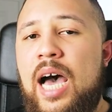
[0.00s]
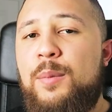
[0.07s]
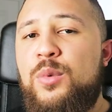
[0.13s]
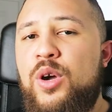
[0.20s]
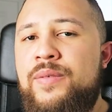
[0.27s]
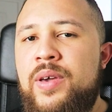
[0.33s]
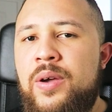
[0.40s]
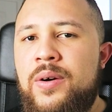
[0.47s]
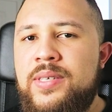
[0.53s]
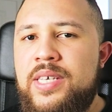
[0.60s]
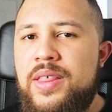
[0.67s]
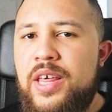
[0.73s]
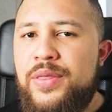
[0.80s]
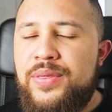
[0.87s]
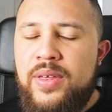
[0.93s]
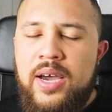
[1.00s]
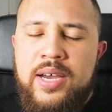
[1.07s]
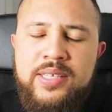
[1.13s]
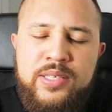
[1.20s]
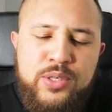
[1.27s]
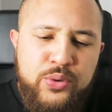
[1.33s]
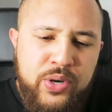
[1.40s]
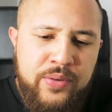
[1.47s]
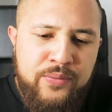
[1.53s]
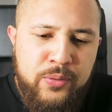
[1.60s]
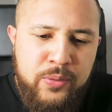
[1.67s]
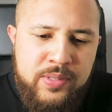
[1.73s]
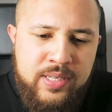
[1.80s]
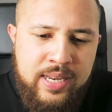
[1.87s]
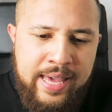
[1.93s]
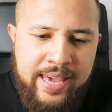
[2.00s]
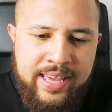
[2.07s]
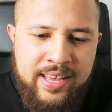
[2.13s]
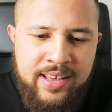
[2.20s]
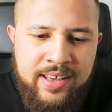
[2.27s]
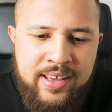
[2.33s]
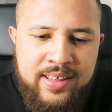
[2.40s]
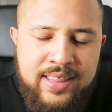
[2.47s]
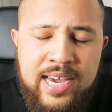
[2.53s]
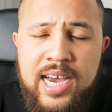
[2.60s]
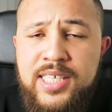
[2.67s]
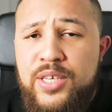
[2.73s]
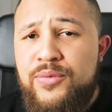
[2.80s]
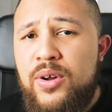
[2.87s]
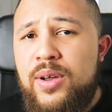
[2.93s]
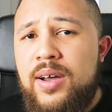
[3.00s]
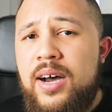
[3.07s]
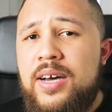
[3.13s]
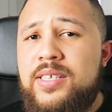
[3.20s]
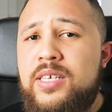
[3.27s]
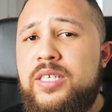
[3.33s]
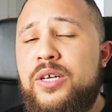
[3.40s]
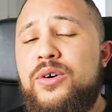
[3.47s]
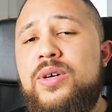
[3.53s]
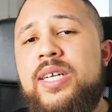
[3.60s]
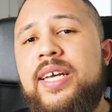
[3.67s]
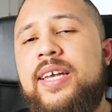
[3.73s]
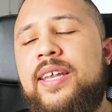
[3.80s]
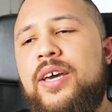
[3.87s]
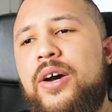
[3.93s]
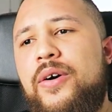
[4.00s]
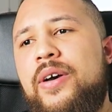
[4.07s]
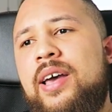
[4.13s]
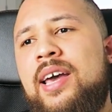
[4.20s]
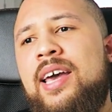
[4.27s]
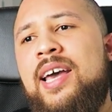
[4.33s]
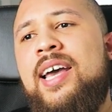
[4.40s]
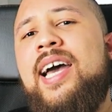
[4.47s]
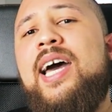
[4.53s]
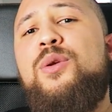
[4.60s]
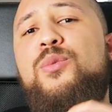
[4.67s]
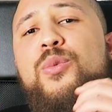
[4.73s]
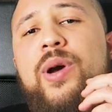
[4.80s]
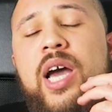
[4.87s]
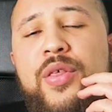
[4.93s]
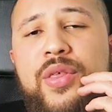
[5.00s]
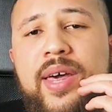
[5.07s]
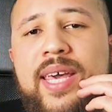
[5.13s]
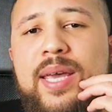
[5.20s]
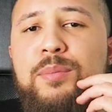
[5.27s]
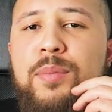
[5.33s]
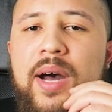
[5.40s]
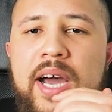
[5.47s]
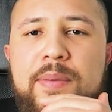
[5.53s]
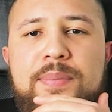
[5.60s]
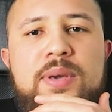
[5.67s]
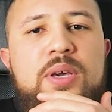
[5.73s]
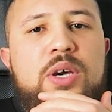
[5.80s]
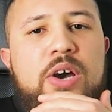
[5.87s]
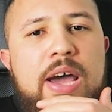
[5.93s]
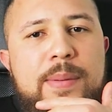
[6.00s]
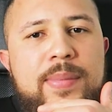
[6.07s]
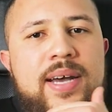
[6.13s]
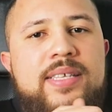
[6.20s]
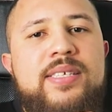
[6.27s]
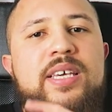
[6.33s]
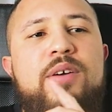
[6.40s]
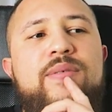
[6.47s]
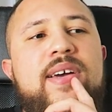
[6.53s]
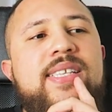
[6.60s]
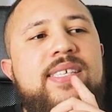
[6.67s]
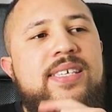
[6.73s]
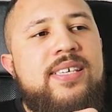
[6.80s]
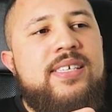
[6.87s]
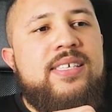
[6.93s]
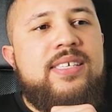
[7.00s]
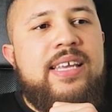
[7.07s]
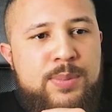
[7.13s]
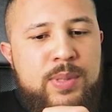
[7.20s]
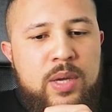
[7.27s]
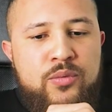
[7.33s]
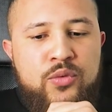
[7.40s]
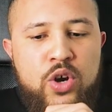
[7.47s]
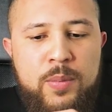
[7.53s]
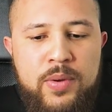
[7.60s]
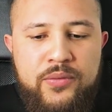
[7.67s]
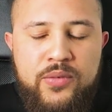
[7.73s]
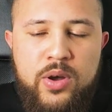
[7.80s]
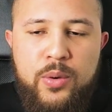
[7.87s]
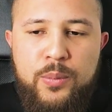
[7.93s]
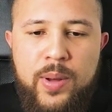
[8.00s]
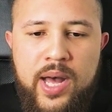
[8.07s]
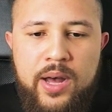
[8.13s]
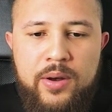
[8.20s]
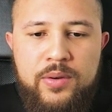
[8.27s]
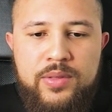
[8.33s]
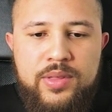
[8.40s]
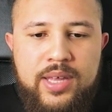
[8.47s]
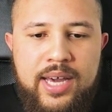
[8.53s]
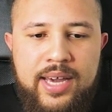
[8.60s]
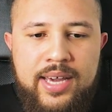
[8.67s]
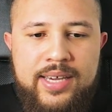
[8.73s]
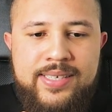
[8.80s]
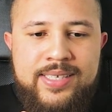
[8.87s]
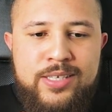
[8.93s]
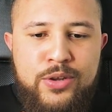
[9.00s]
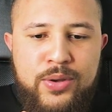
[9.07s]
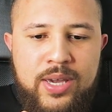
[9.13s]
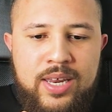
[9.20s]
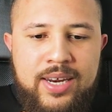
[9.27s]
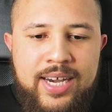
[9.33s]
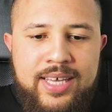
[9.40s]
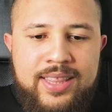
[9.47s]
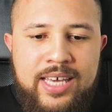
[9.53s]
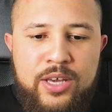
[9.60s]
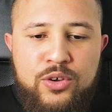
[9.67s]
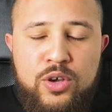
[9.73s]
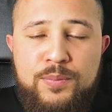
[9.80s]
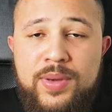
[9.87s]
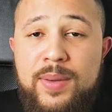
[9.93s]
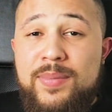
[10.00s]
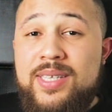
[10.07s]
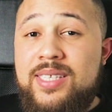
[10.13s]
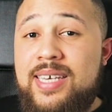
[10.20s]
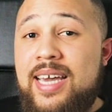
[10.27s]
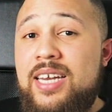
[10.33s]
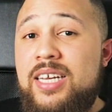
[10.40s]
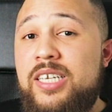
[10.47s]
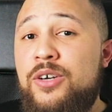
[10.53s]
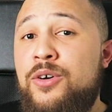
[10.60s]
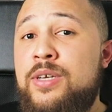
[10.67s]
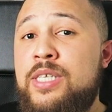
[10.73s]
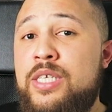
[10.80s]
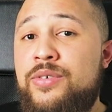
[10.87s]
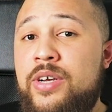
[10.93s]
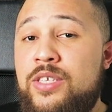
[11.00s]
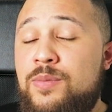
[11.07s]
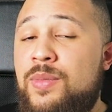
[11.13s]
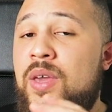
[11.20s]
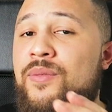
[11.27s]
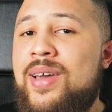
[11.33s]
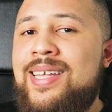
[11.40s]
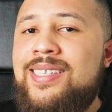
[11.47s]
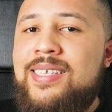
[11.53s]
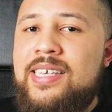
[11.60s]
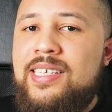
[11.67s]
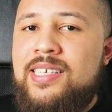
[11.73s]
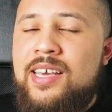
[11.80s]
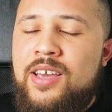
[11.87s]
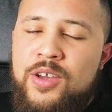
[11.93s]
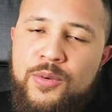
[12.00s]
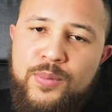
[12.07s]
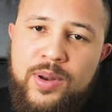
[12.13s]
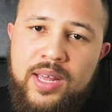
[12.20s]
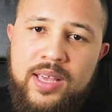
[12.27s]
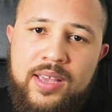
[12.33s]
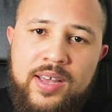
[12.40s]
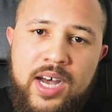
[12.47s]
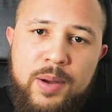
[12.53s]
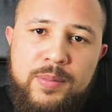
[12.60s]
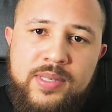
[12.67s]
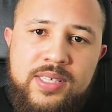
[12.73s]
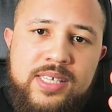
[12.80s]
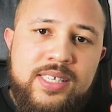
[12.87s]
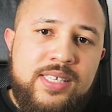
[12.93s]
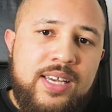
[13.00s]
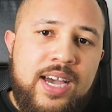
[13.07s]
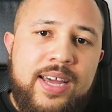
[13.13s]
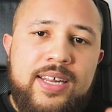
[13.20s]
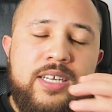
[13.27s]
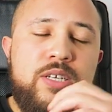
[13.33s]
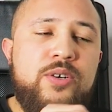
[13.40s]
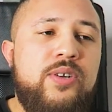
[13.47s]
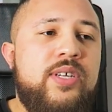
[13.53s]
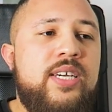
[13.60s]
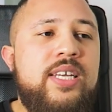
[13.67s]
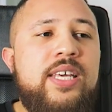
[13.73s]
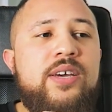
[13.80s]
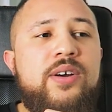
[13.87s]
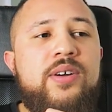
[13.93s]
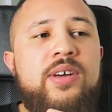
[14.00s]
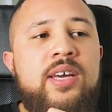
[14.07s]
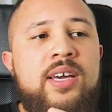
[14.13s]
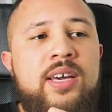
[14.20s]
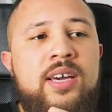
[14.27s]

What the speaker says: Now, moving on to the third story for today, that's in regards to Jorginho, and whether he might be going back to Juventus. It's been rumoured for a while that it's looking like there could be potential interest from Juventus when it comes to signing Jorginho.